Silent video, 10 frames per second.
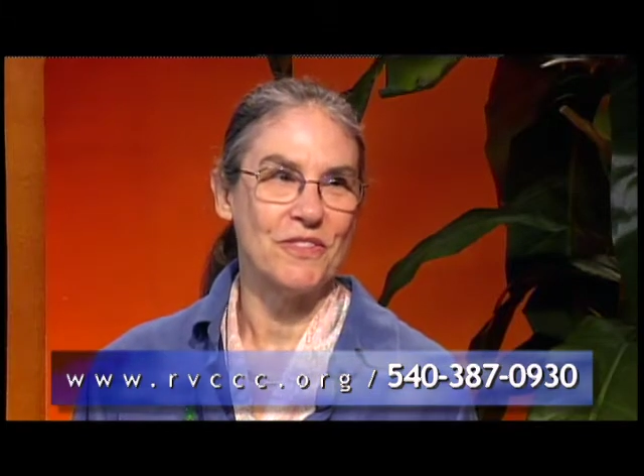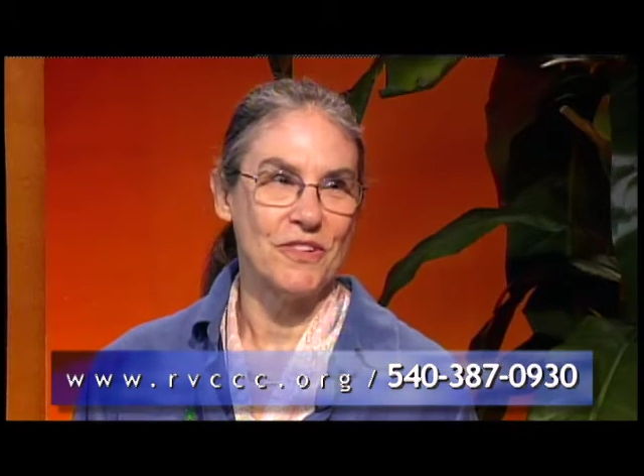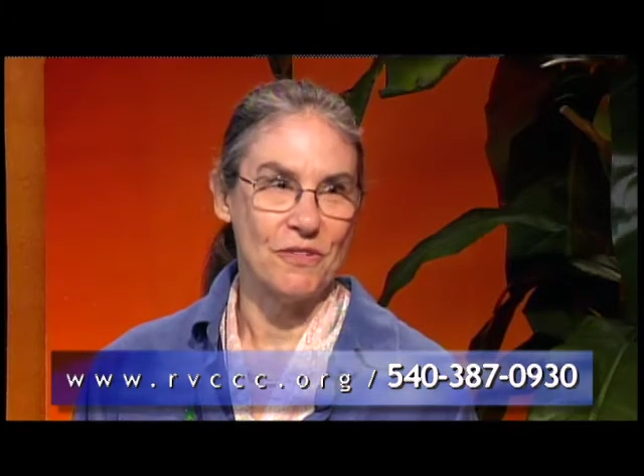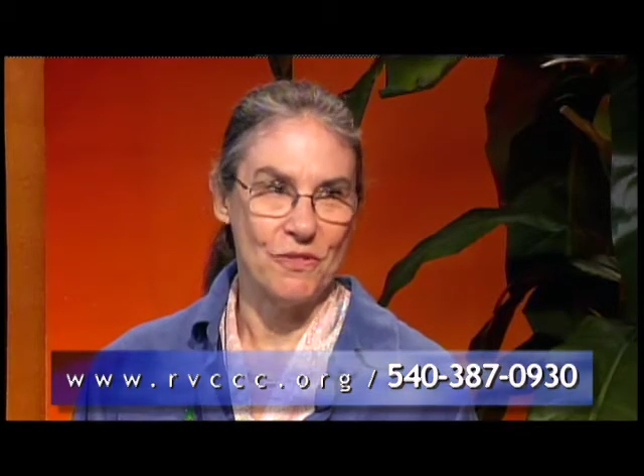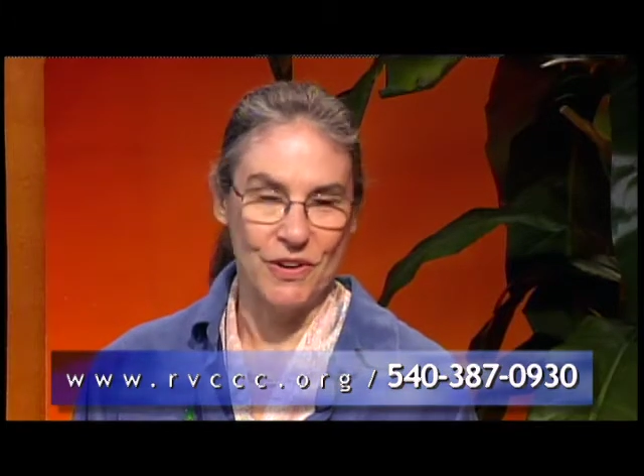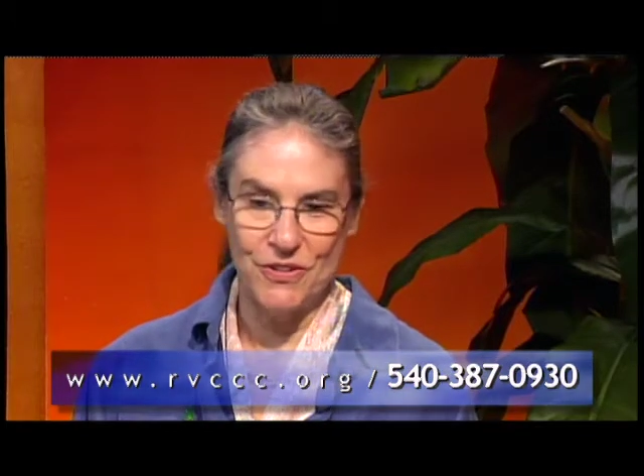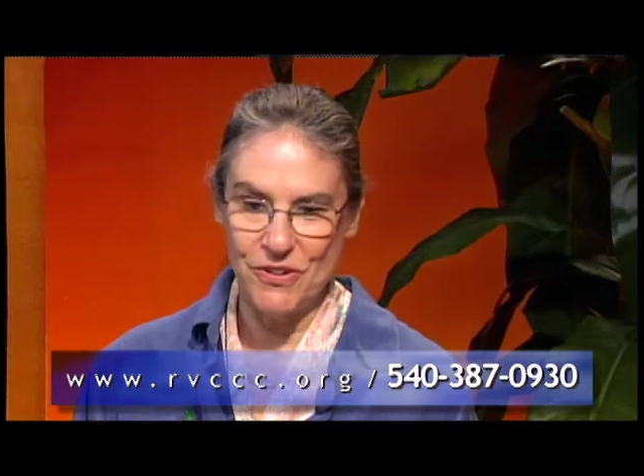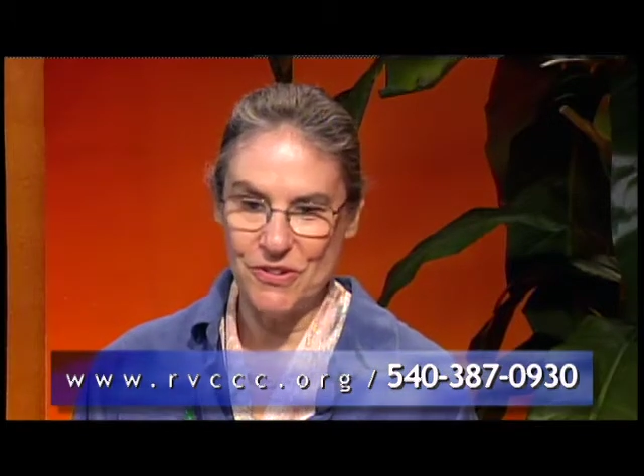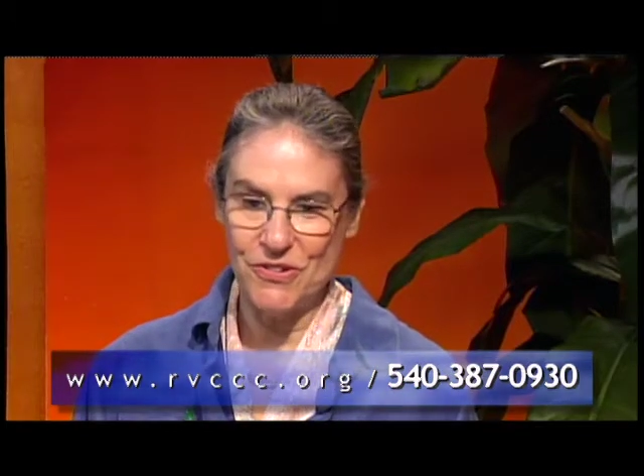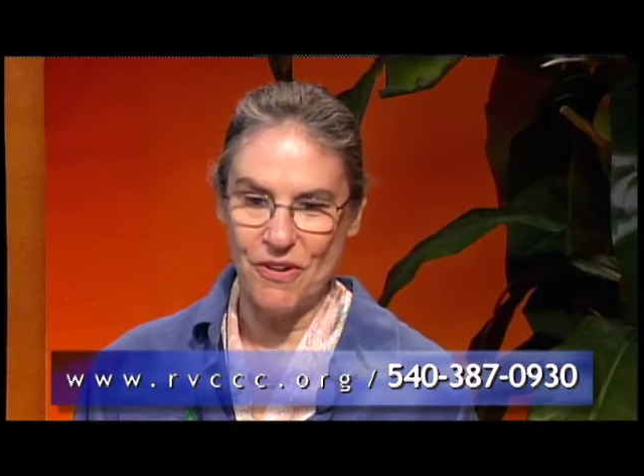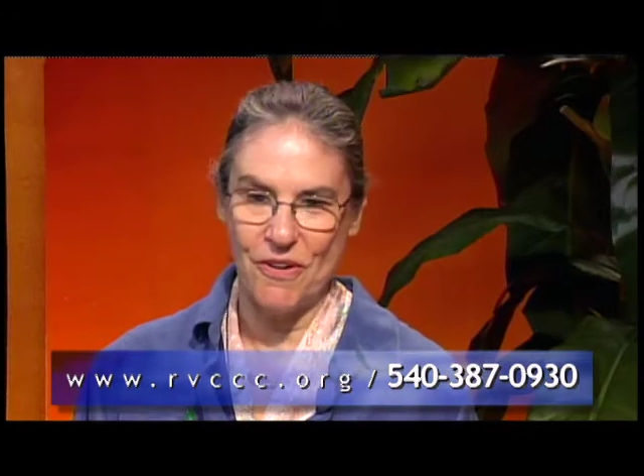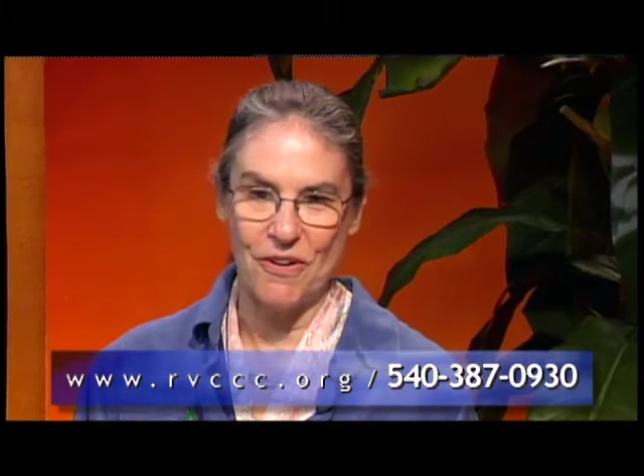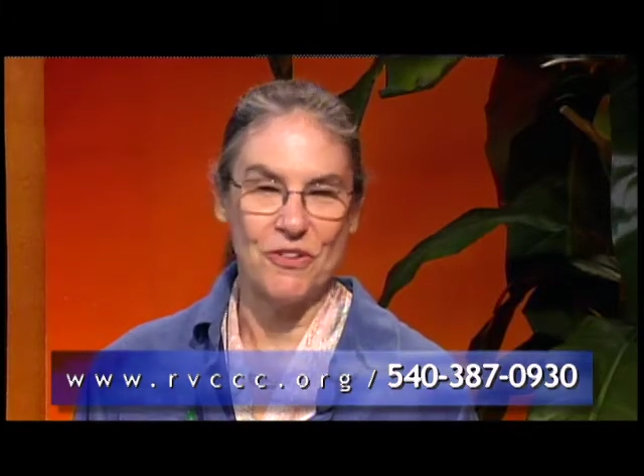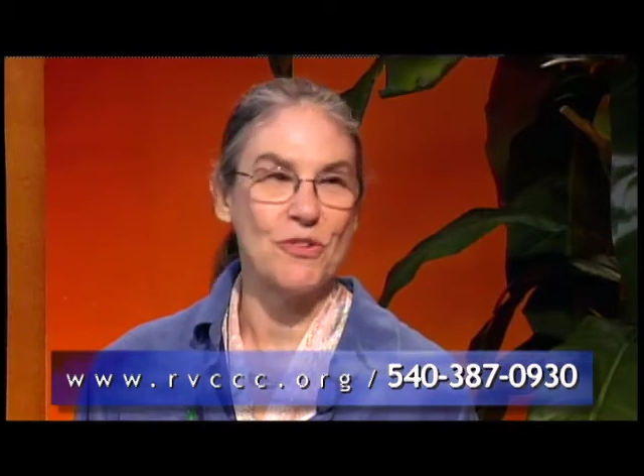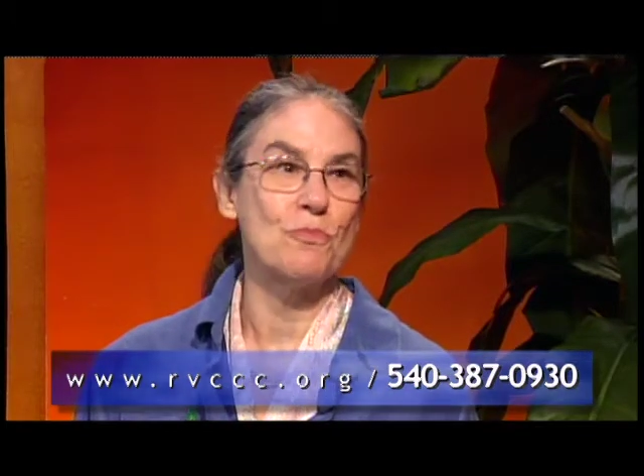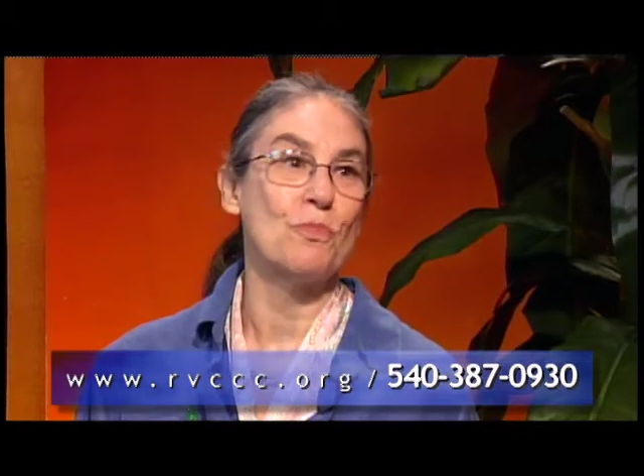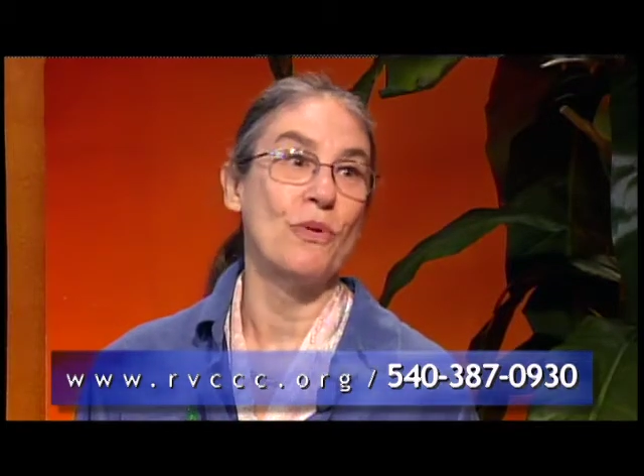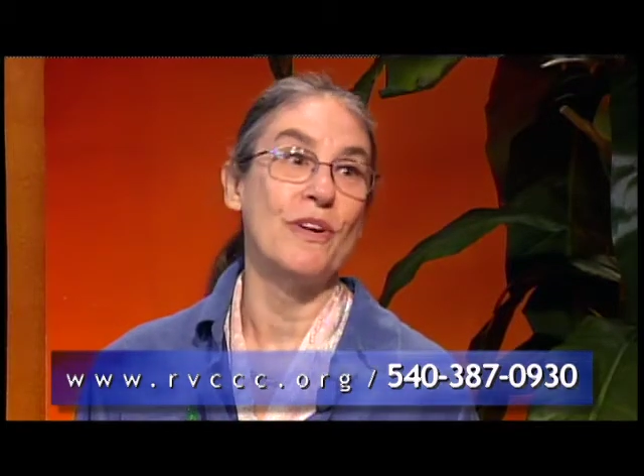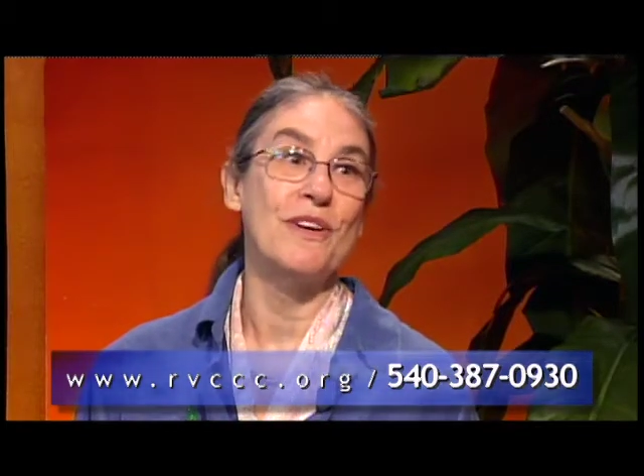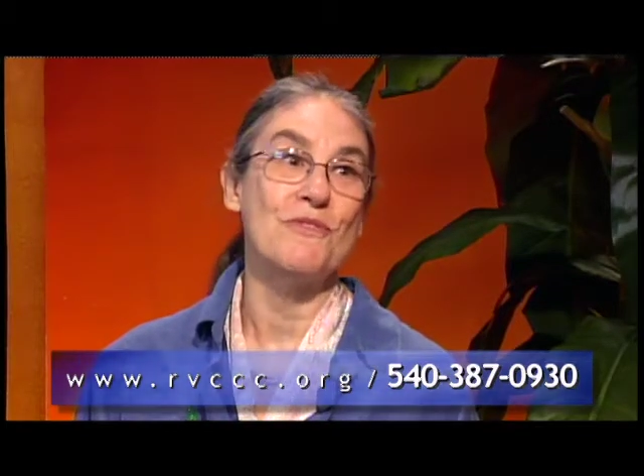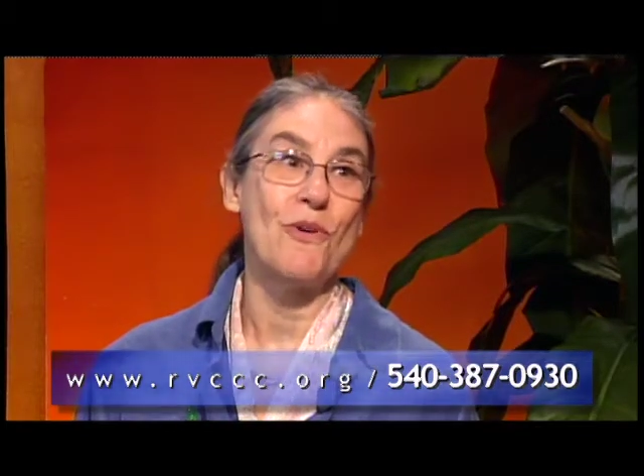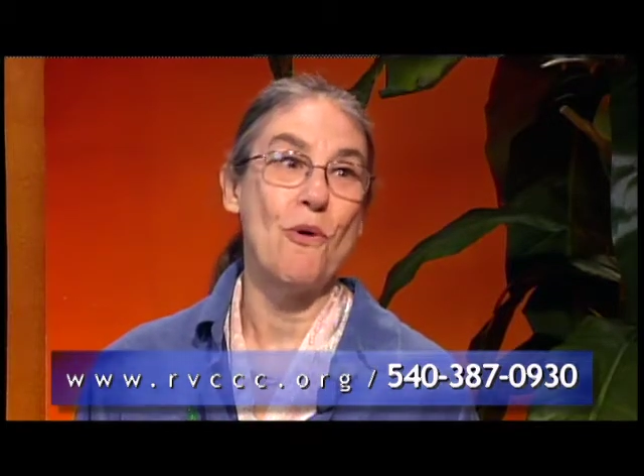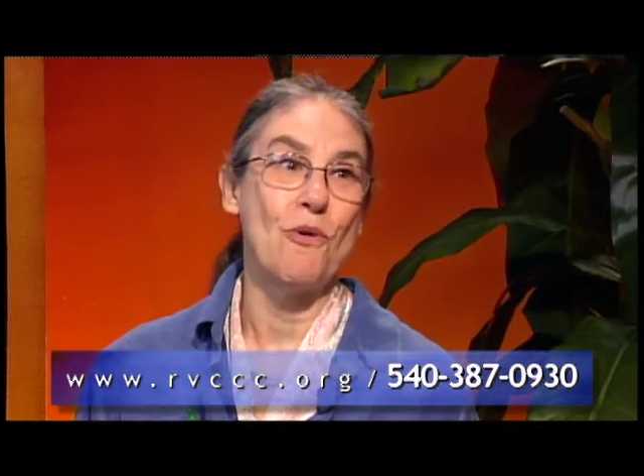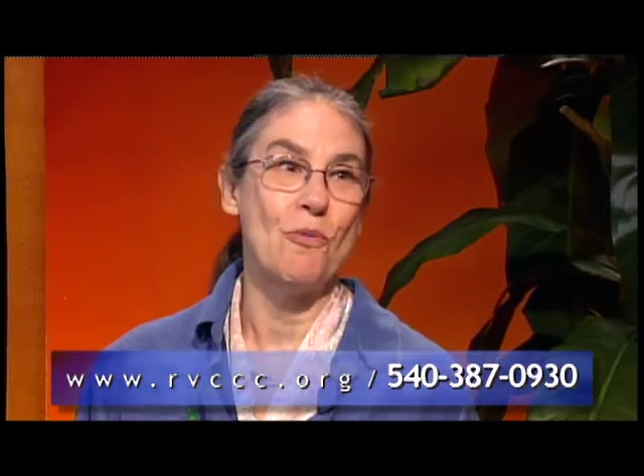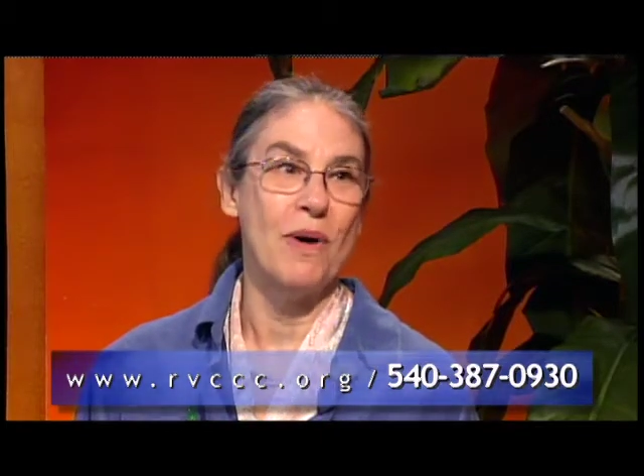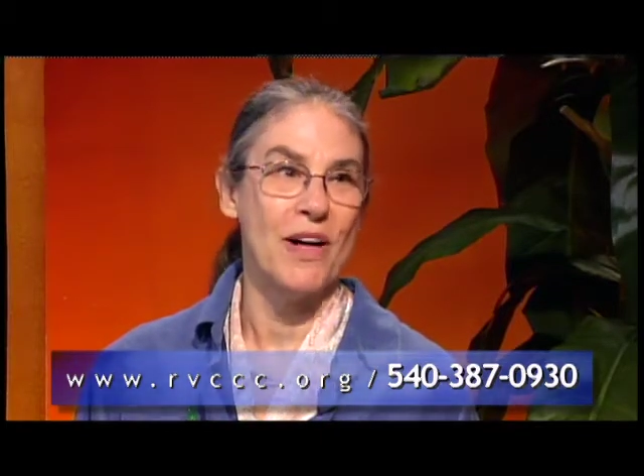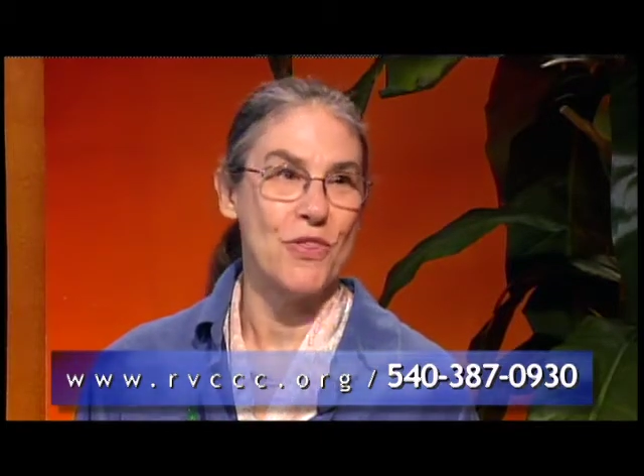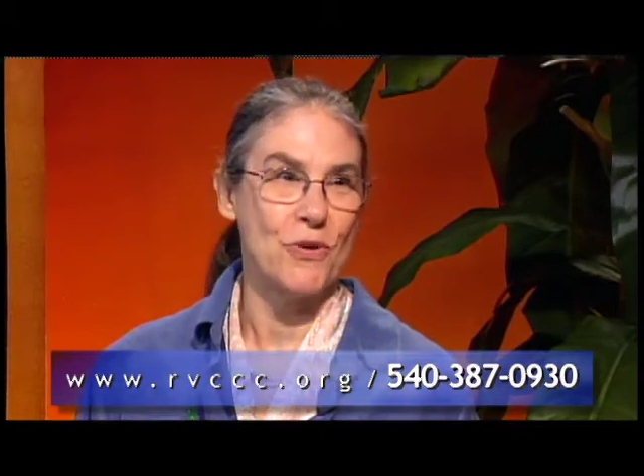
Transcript: to reduce our burning of coal by